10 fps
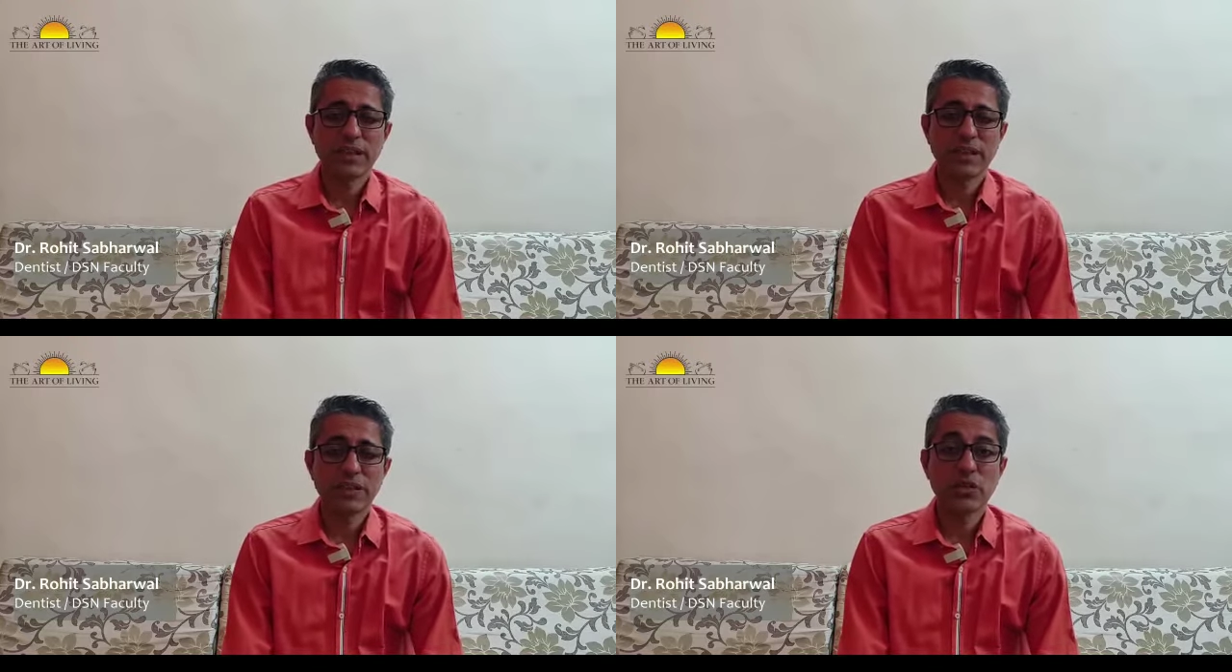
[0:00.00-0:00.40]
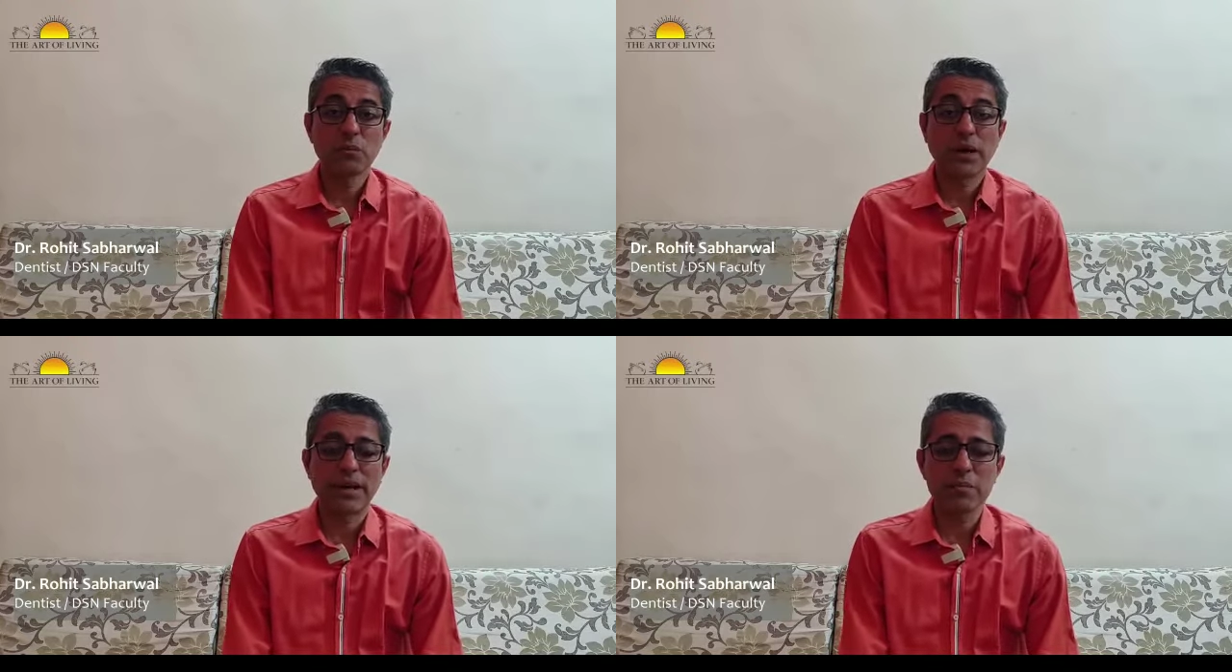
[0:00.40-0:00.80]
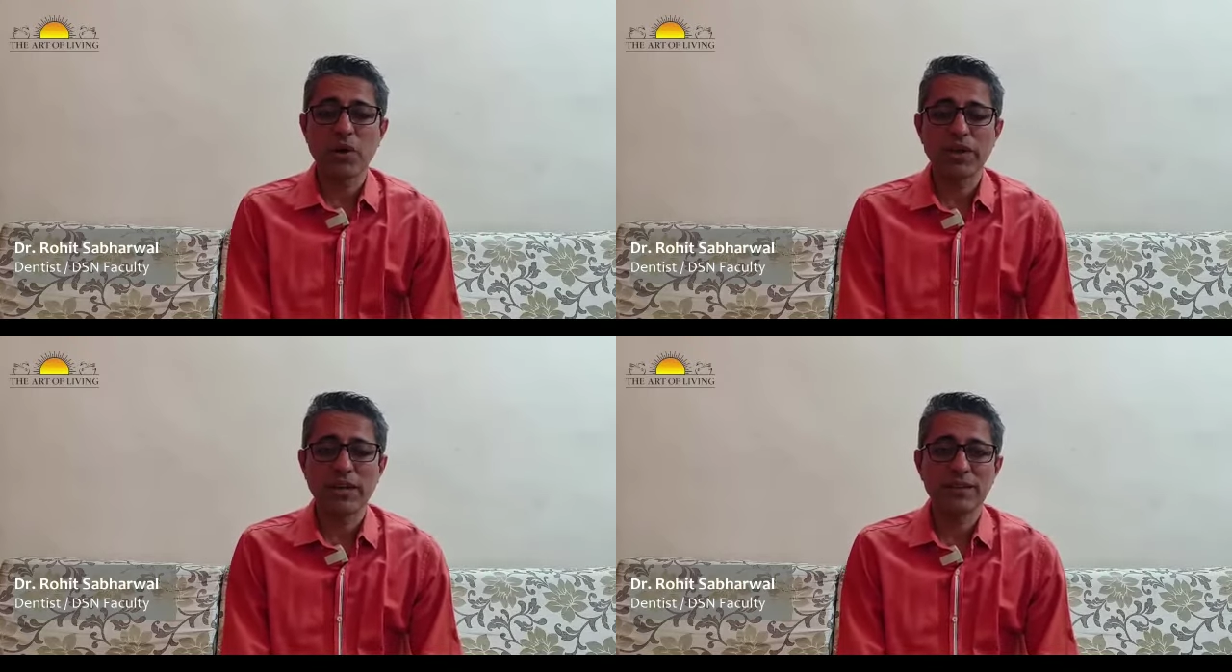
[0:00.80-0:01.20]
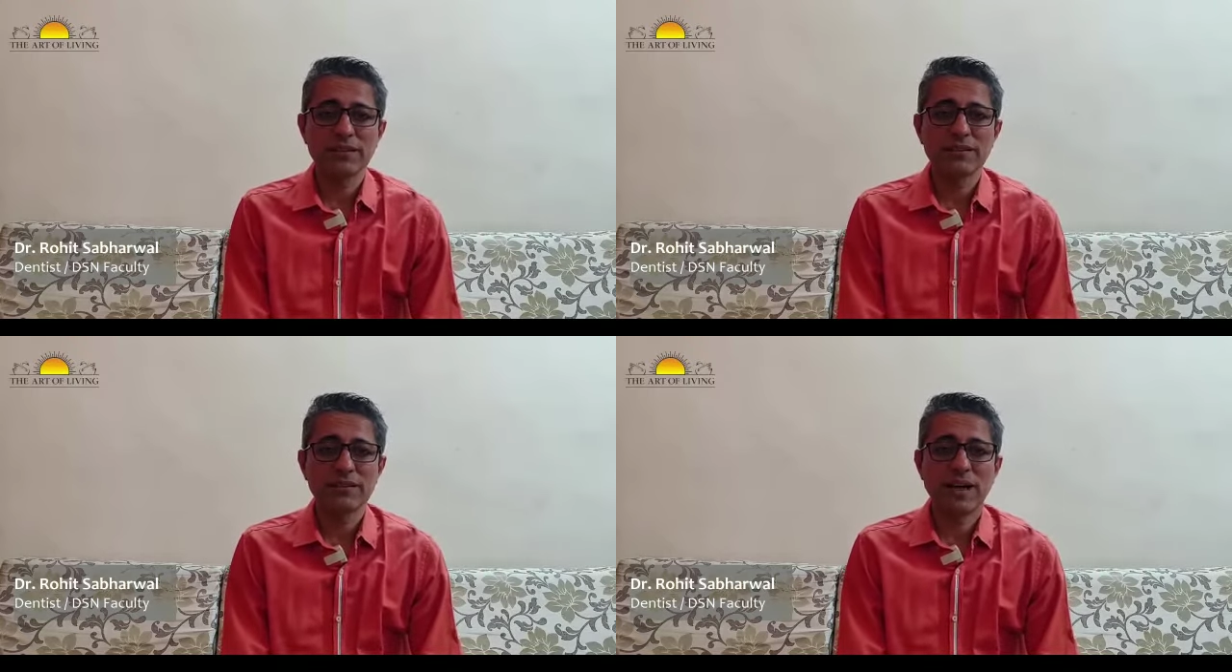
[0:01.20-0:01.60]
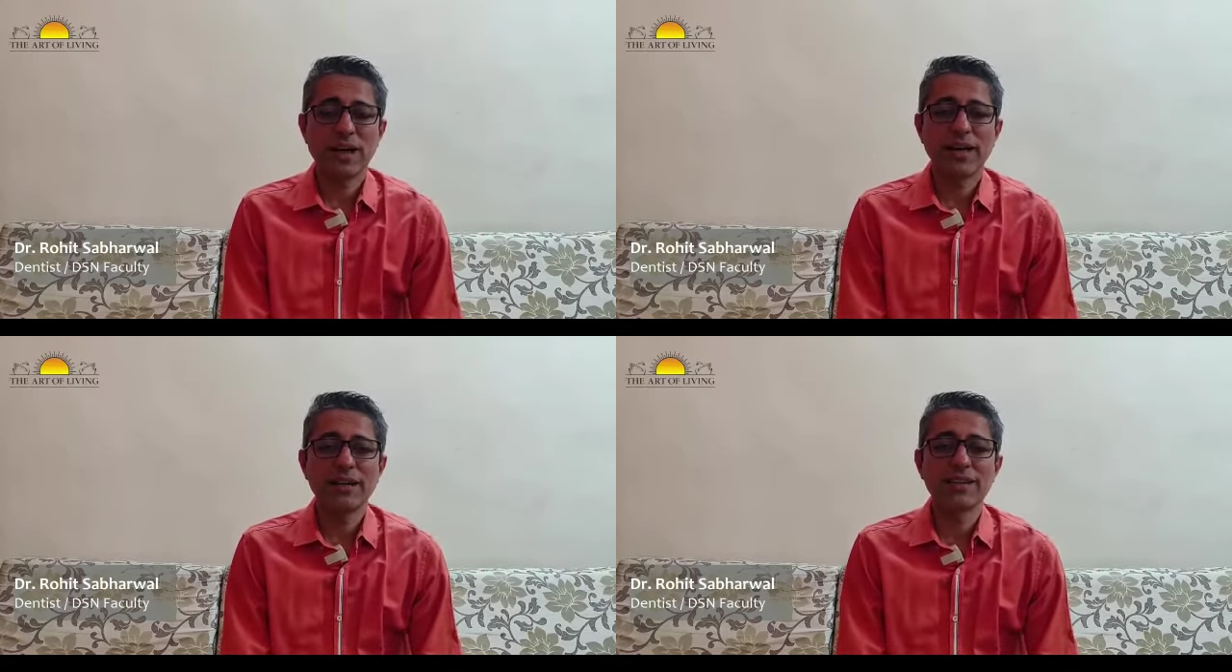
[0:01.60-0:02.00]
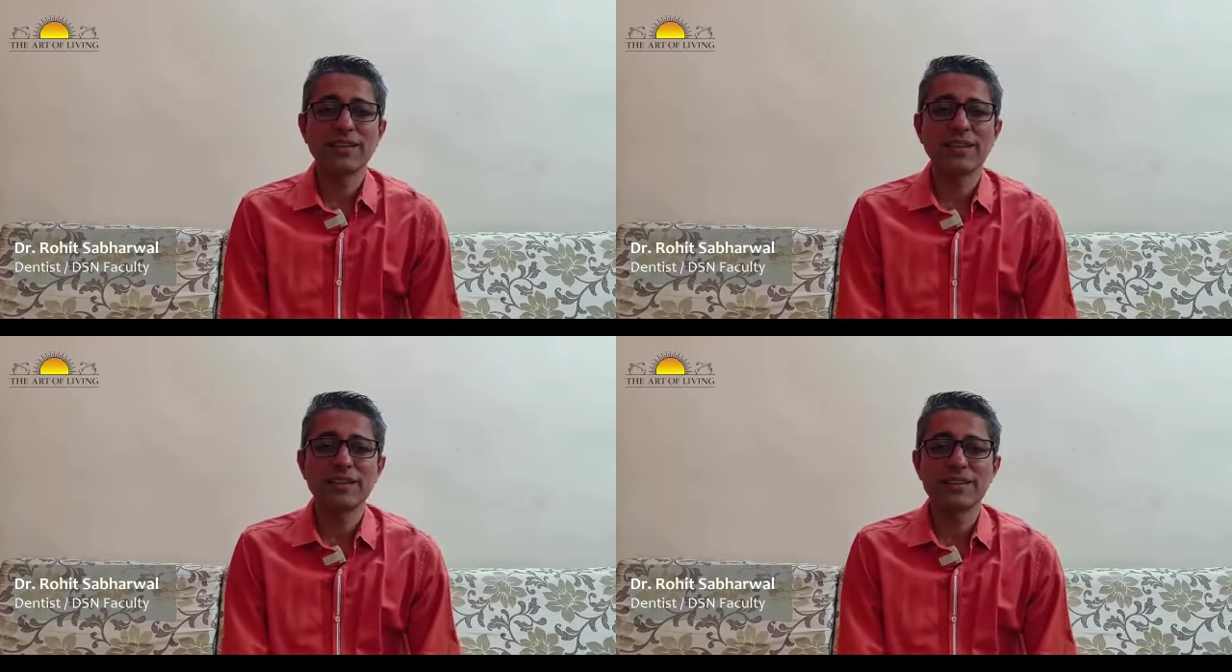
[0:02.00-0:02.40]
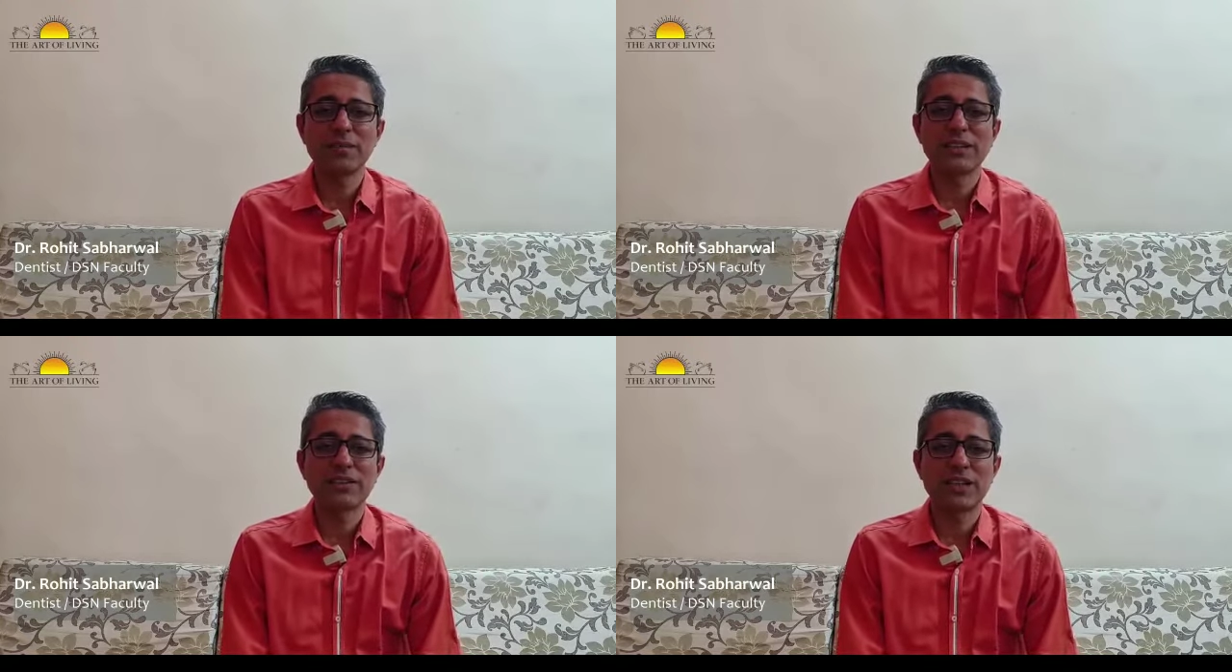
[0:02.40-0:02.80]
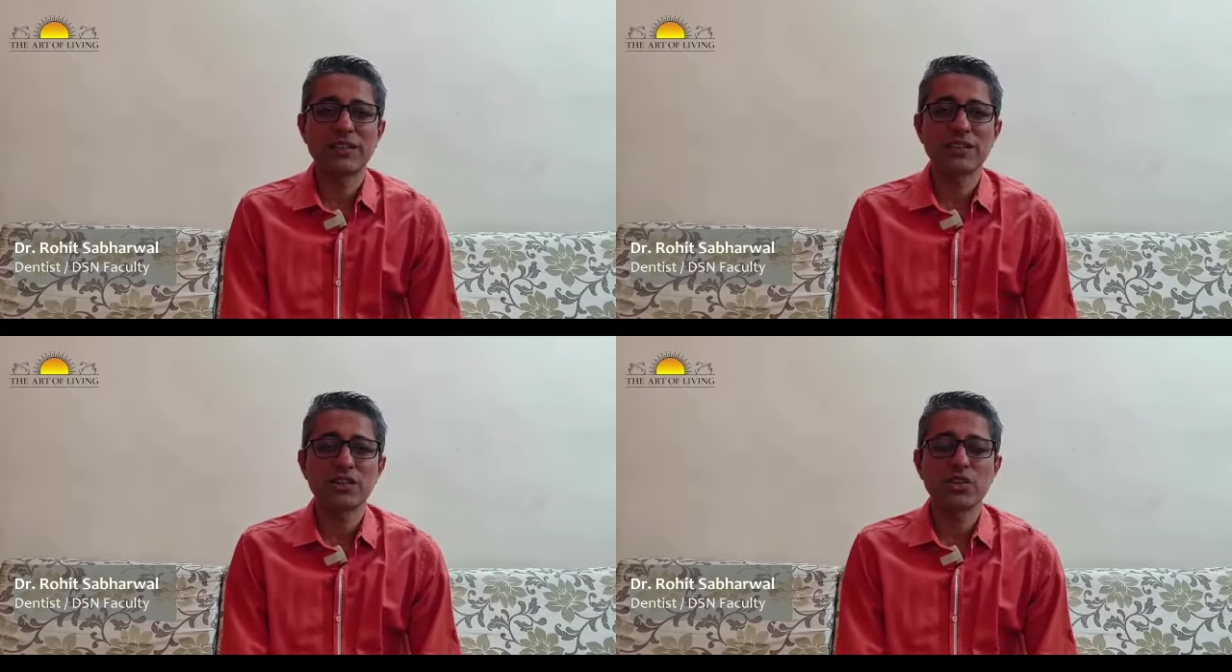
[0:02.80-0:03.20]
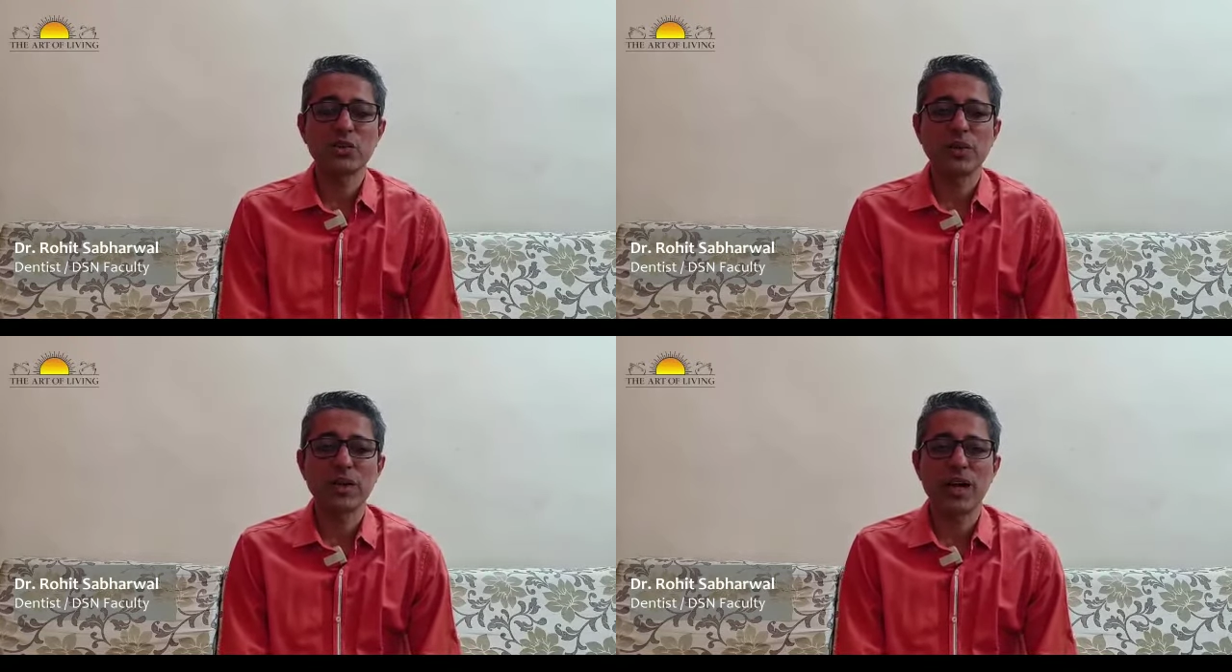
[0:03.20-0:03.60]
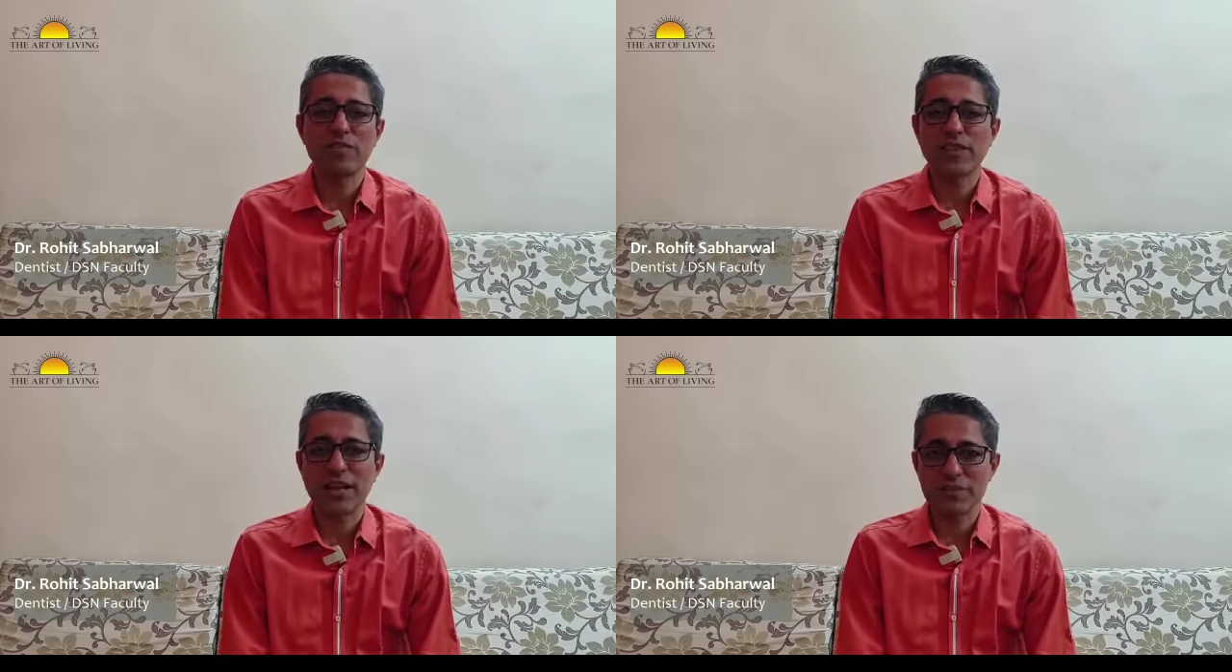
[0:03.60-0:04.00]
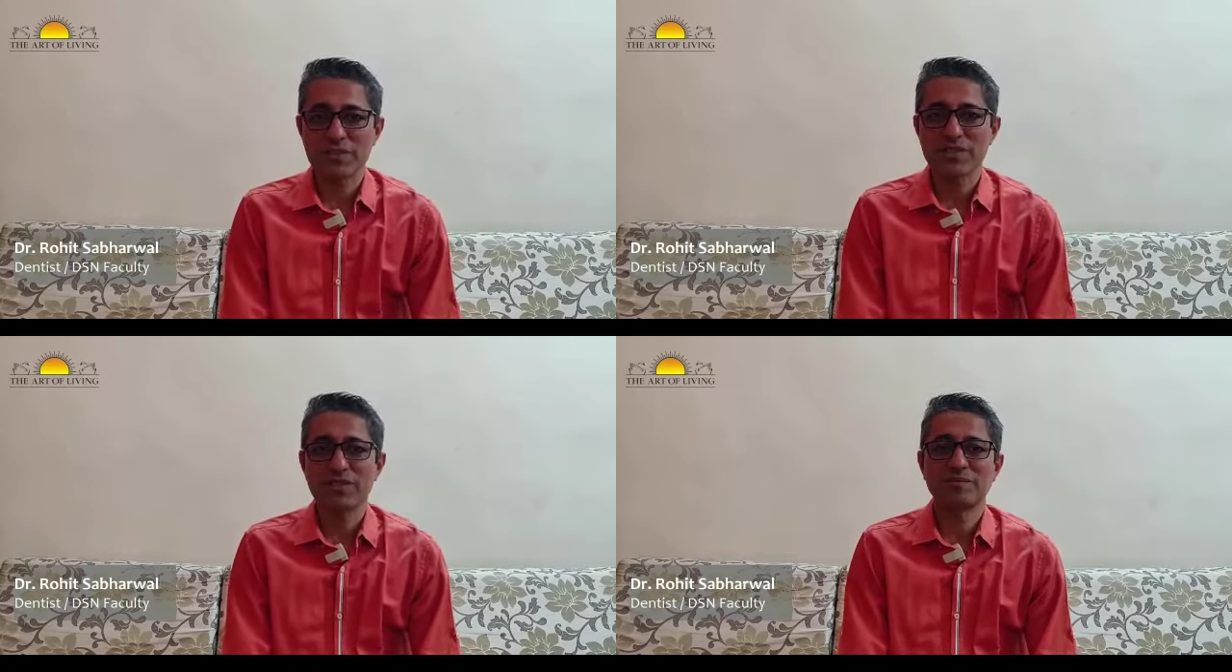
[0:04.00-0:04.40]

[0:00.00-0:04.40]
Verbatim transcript: You know, Monday morning, I increased my charges two and a half times.